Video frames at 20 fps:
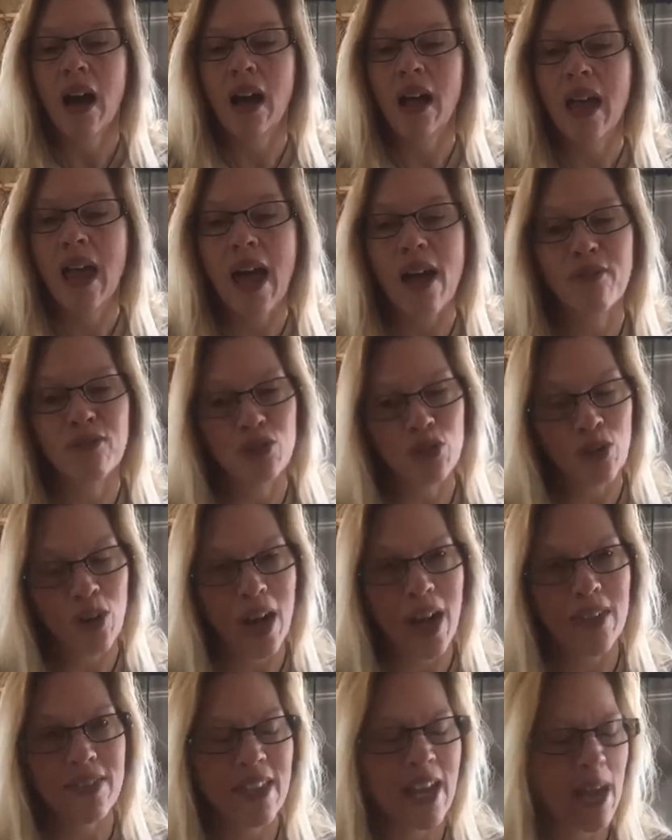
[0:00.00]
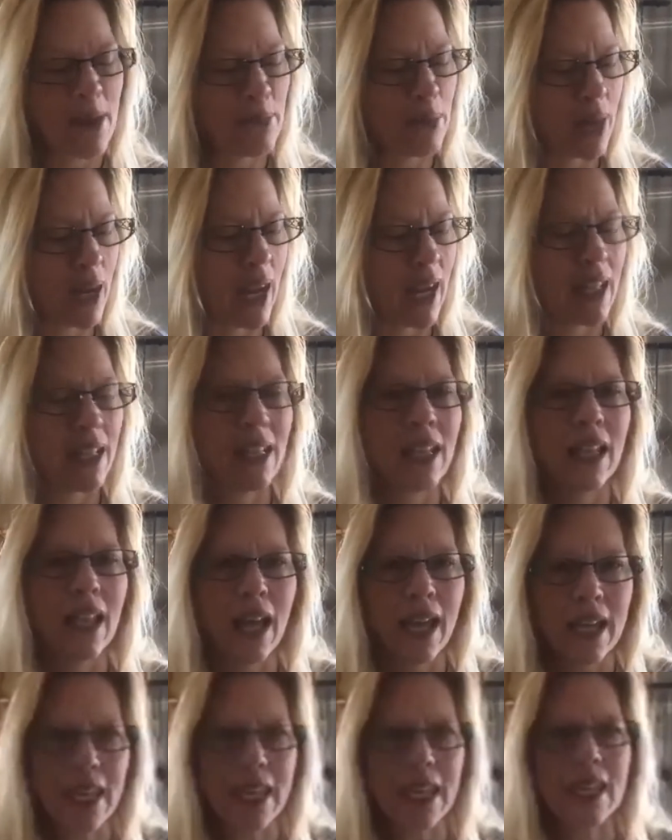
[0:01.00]
I have tried that, but I
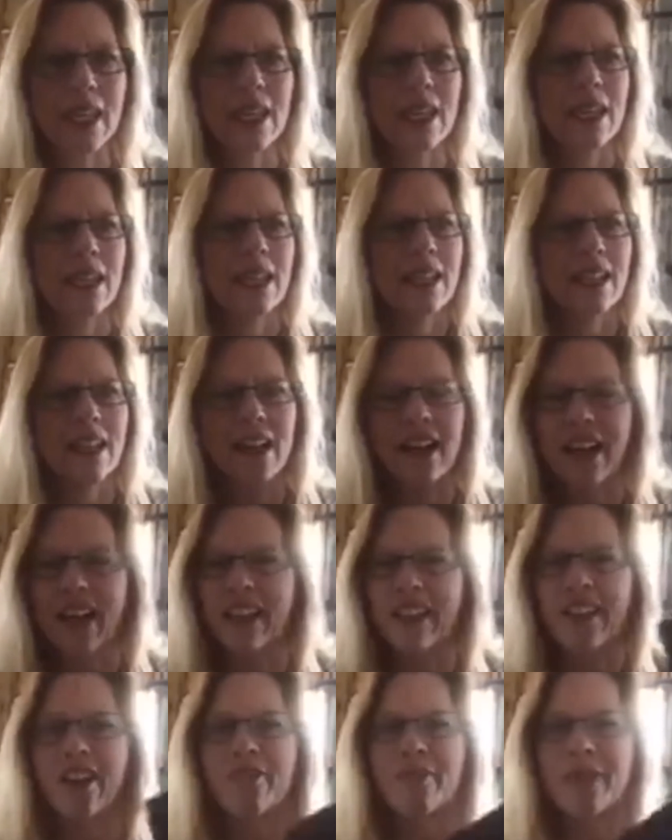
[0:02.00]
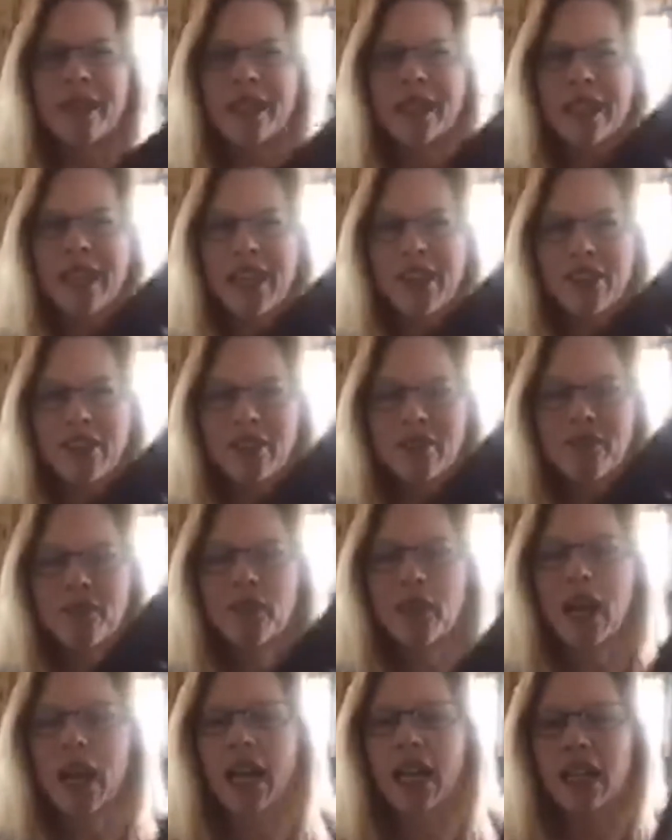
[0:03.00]
love my leather.
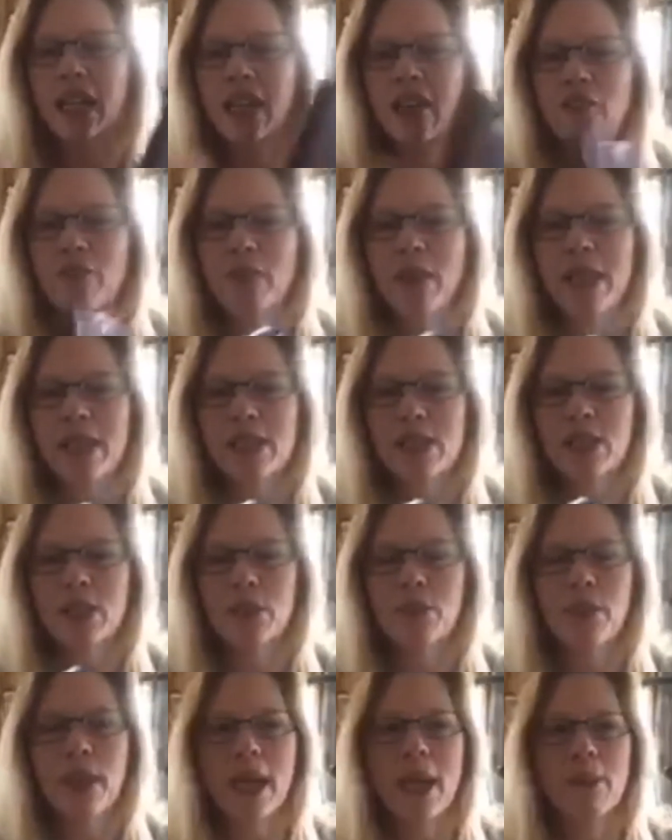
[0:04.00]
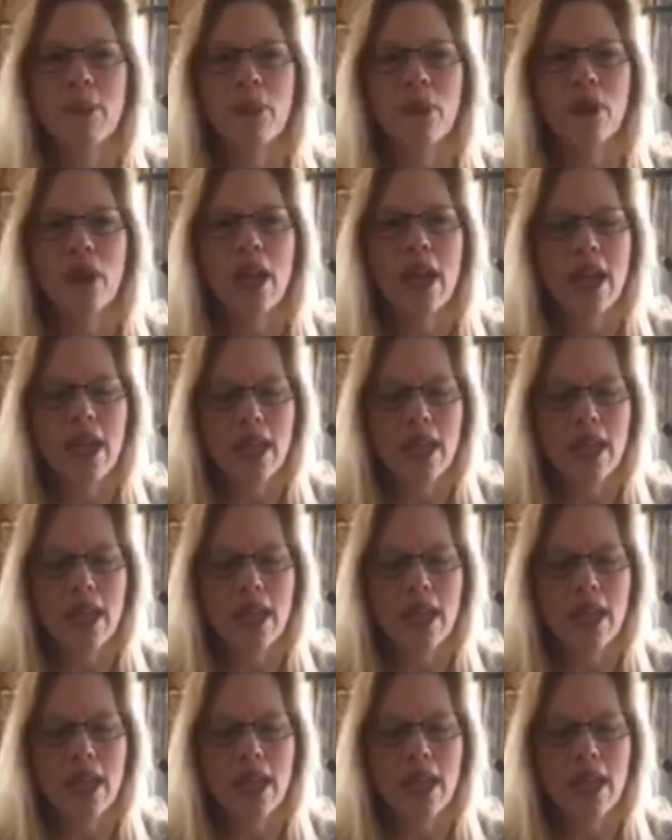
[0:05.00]
I love pencil and paper.